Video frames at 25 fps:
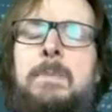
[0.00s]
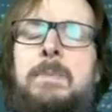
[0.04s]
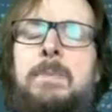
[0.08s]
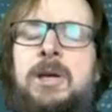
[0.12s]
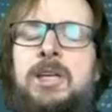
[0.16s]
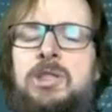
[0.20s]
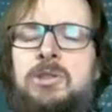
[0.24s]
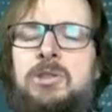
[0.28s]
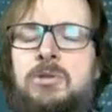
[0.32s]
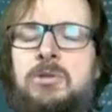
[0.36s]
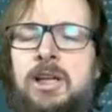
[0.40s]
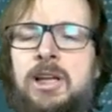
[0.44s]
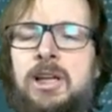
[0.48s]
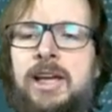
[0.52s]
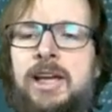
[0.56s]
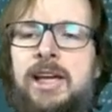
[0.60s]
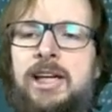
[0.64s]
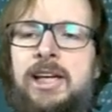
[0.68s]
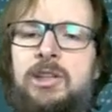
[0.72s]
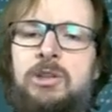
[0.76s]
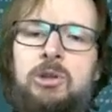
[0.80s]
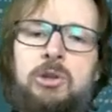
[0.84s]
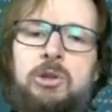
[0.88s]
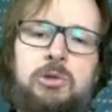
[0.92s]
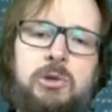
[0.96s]
MySQL
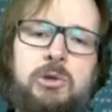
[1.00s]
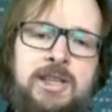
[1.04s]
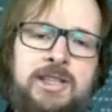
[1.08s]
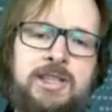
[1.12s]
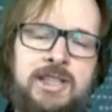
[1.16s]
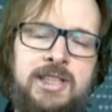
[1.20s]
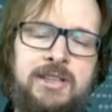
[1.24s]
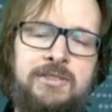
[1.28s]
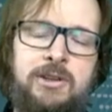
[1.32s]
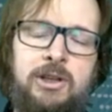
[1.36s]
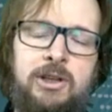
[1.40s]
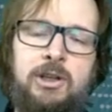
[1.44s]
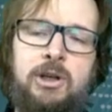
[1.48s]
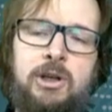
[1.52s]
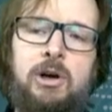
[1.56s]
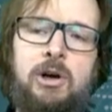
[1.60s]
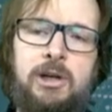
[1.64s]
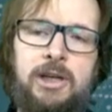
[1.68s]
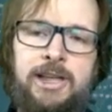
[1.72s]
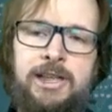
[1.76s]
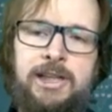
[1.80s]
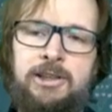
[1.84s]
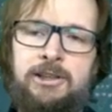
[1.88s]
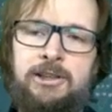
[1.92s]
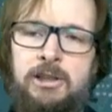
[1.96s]
8.027 or
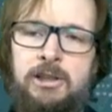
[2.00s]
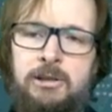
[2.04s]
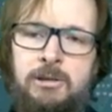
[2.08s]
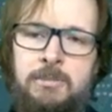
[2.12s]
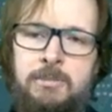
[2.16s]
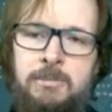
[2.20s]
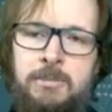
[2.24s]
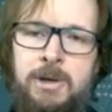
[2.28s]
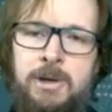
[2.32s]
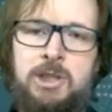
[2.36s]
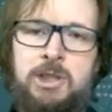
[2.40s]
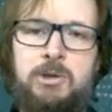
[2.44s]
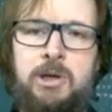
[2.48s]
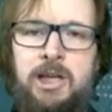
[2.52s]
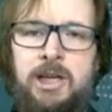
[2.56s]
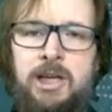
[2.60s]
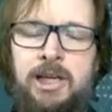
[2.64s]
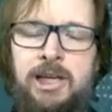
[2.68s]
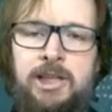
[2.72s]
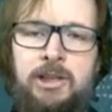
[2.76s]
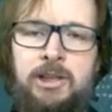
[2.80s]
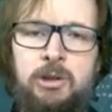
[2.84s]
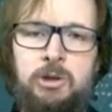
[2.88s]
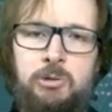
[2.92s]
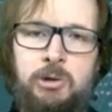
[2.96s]
later. MySQL
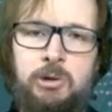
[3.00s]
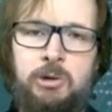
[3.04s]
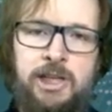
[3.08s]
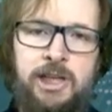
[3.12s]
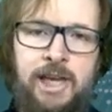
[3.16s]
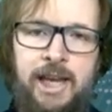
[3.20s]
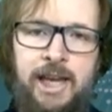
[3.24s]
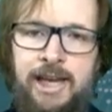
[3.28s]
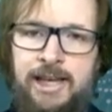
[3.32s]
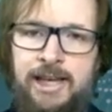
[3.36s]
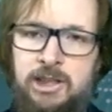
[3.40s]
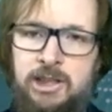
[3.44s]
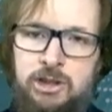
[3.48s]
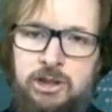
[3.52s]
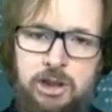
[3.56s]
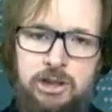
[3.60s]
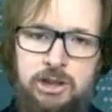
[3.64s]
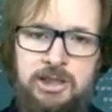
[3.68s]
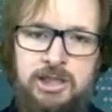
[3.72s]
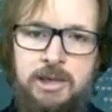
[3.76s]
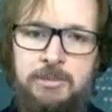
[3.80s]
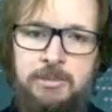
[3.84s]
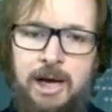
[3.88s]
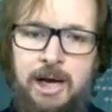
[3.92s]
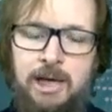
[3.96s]
8.028
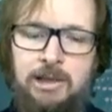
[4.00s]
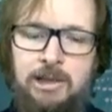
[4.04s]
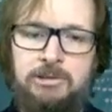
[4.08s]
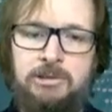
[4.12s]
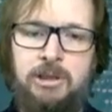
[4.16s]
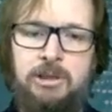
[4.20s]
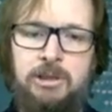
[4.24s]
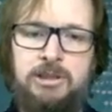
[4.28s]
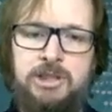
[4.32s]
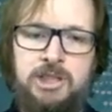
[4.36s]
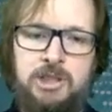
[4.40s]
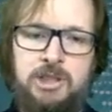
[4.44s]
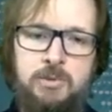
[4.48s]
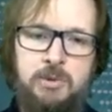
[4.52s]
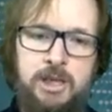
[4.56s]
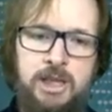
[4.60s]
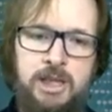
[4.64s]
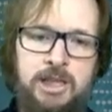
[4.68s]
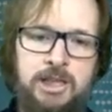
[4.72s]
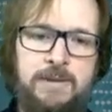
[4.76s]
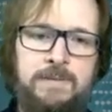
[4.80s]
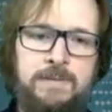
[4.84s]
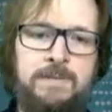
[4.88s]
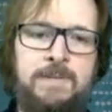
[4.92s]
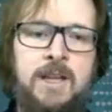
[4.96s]
just came out this
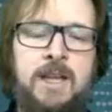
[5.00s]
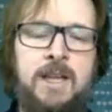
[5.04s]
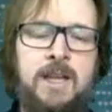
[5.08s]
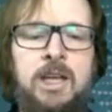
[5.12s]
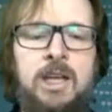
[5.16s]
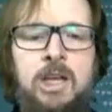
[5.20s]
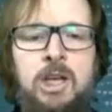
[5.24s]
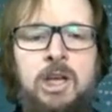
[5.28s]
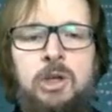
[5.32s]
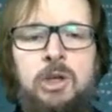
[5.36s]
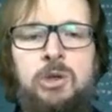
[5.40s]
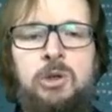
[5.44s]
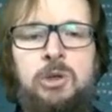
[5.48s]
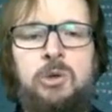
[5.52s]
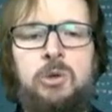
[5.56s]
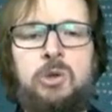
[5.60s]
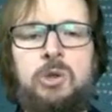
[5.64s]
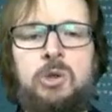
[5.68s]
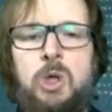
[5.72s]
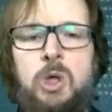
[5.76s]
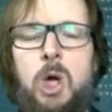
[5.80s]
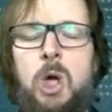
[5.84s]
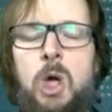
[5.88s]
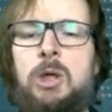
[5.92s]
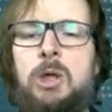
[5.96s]
week. Use
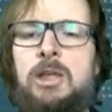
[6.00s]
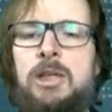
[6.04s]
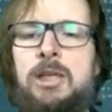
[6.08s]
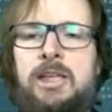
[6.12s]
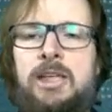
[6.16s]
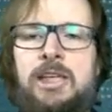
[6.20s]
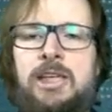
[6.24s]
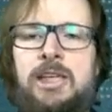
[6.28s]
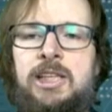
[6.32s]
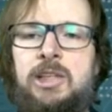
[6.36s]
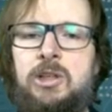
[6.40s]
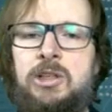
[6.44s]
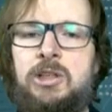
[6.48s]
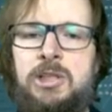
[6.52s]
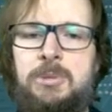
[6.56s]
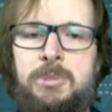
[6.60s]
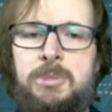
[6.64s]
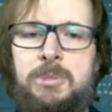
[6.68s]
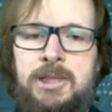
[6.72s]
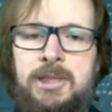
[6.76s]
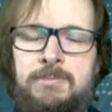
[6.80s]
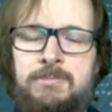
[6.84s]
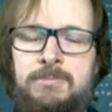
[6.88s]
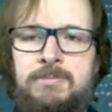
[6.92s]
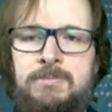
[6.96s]
only
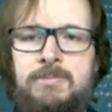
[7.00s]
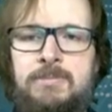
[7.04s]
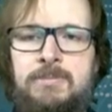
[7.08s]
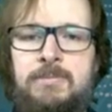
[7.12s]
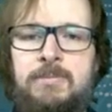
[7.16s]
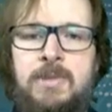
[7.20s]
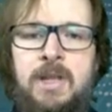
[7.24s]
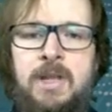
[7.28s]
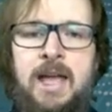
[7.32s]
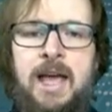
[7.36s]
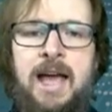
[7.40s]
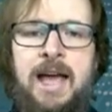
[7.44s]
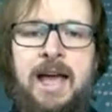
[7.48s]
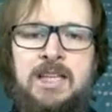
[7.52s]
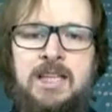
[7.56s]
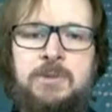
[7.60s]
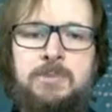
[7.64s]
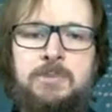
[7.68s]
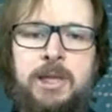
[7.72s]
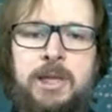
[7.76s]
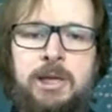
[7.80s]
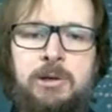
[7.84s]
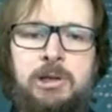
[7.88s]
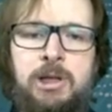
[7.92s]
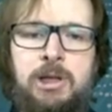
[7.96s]
InnoDB. Has
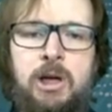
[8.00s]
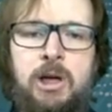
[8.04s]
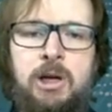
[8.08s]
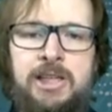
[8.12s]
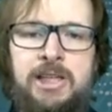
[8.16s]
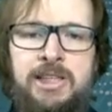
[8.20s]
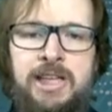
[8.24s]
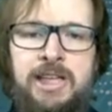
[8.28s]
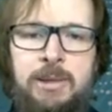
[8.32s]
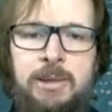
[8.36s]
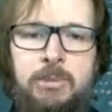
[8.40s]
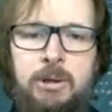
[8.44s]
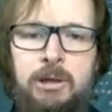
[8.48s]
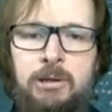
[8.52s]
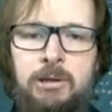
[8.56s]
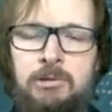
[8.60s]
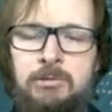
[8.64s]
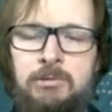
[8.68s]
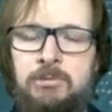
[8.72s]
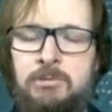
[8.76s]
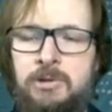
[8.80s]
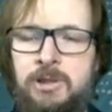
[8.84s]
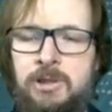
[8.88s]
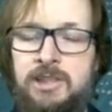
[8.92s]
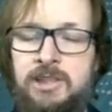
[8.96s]
binary lock enabled.
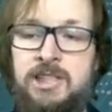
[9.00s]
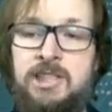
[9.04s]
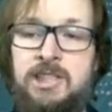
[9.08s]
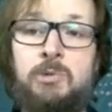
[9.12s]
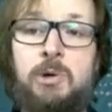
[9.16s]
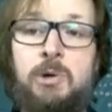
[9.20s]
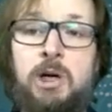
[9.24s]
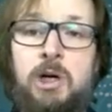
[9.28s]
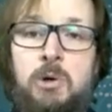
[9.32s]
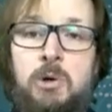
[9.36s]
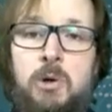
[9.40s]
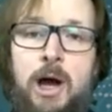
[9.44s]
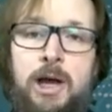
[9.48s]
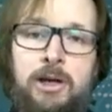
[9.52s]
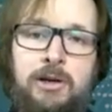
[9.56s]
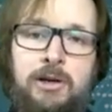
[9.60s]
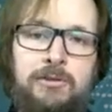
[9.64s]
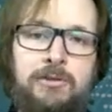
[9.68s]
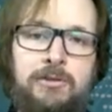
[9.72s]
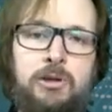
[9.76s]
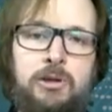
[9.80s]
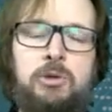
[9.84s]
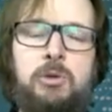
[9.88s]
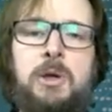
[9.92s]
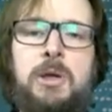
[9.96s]
It is required
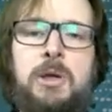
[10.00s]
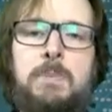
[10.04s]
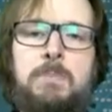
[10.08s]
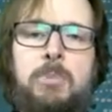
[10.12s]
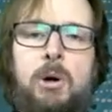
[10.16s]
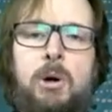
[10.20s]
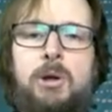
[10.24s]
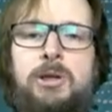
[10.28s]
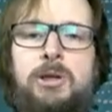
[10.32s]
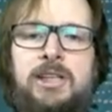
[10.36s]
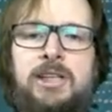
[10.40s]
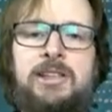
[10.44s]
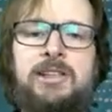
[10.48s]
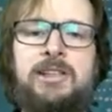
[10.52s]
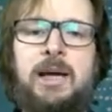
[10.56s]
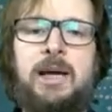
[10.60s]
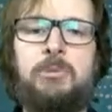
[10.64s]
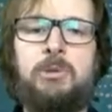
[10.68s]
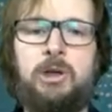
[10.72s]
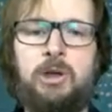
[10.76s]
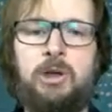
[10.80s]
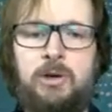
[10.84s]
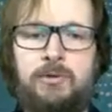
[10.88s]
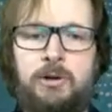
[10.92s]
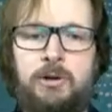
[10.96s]
for doing point-in-time
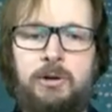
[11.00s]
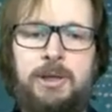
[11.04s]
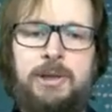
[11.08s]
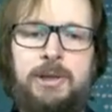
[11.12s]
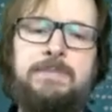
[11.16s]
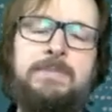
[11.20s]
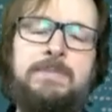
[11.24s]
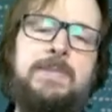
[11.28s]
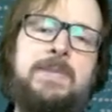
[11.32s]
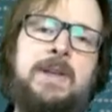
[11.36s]
recovery.